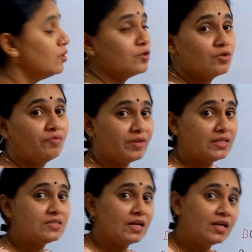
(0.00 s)
So
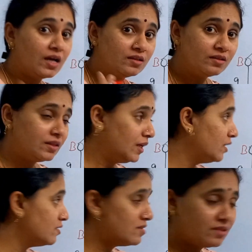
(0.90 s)
friends, another thing
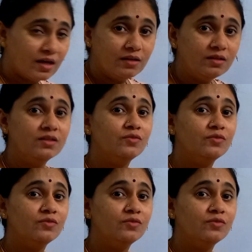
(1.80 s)
is that